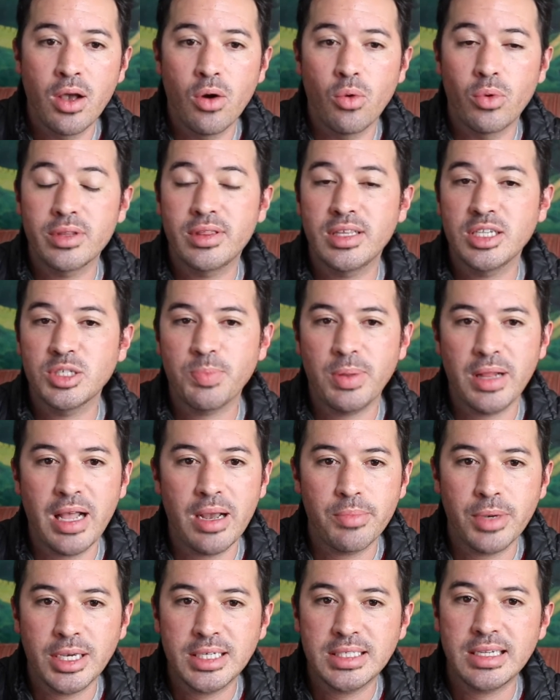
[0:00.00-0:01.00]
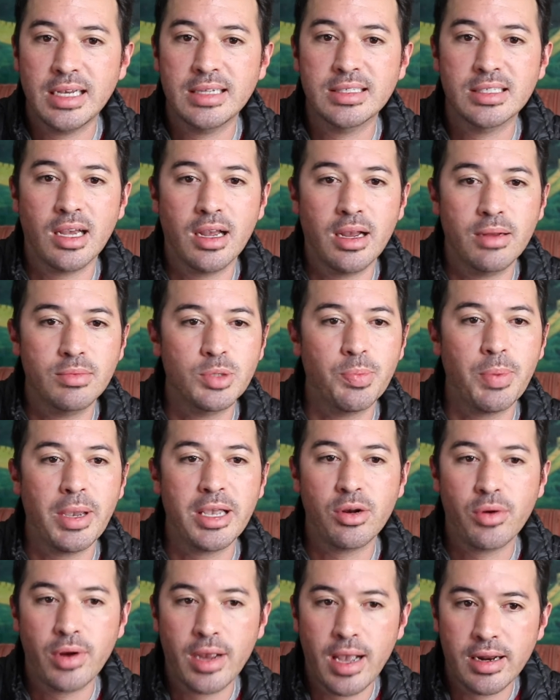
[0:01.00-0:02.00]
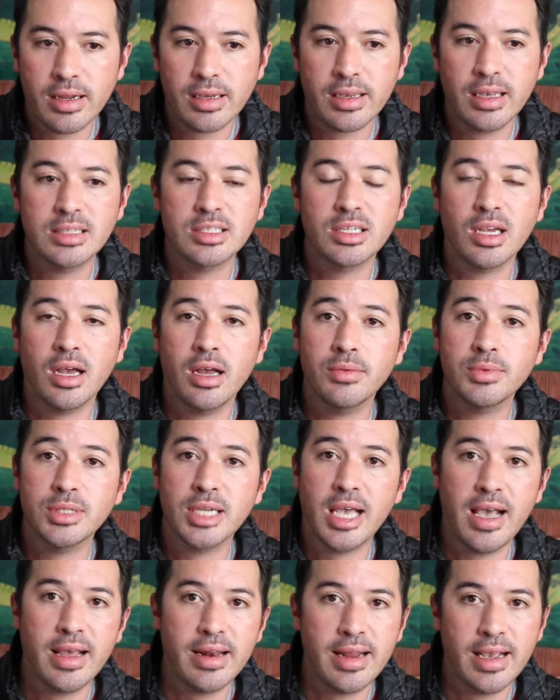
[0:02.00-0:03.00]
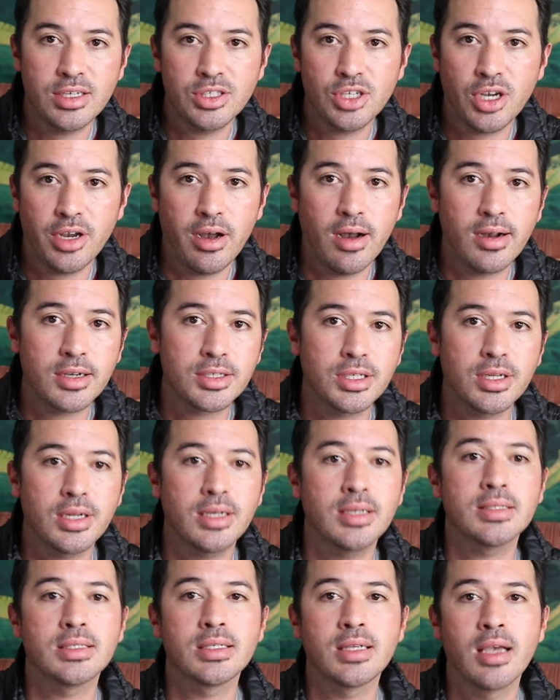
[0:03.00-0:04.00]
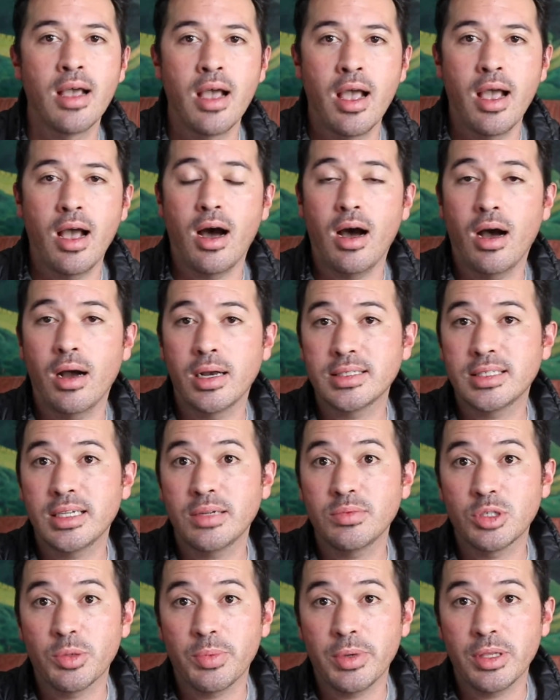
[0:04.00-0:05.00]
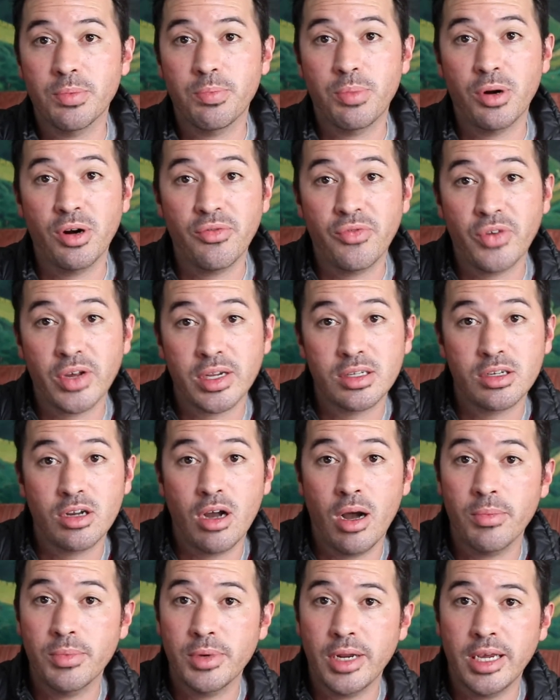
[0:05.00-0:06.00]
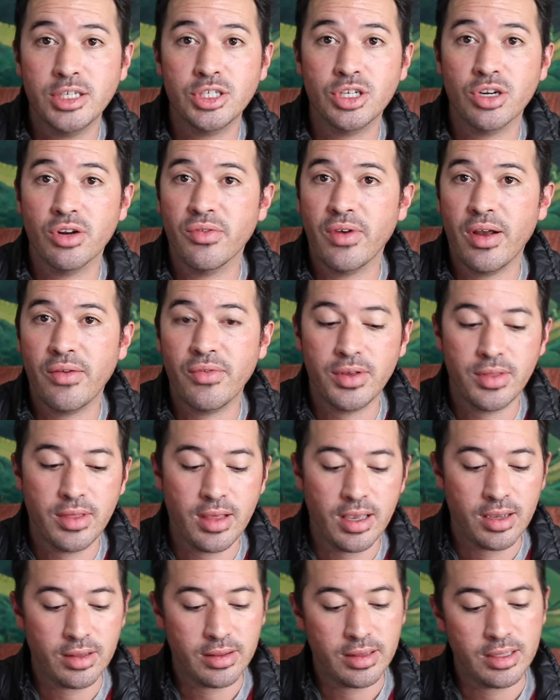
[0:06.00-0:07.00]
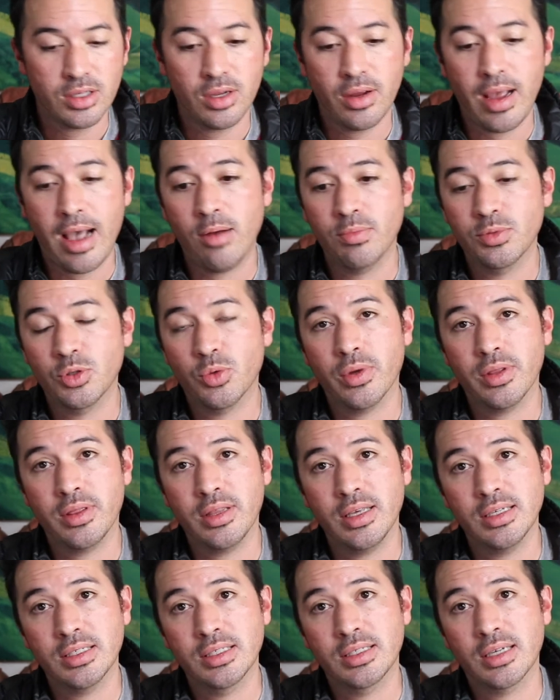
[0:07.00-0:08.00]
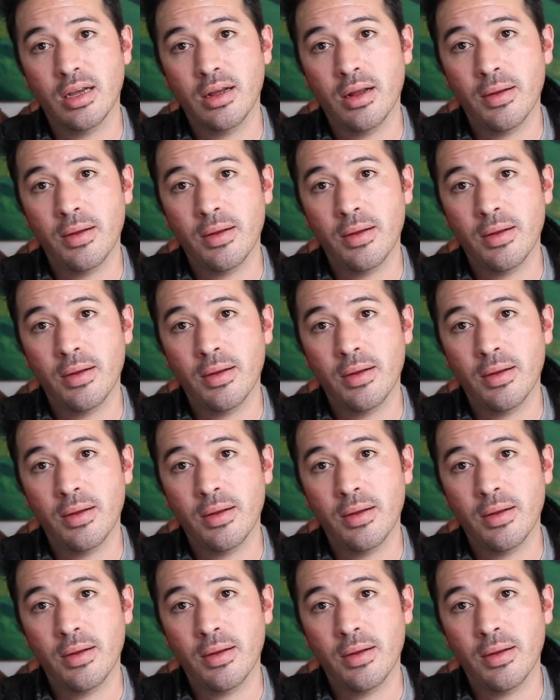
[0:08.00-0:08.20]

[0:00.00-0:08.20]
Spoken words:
with these plant-based enzymes, pancreatic enzymes, and antioxidants, it seems to be the perfect combination of everything that helps with these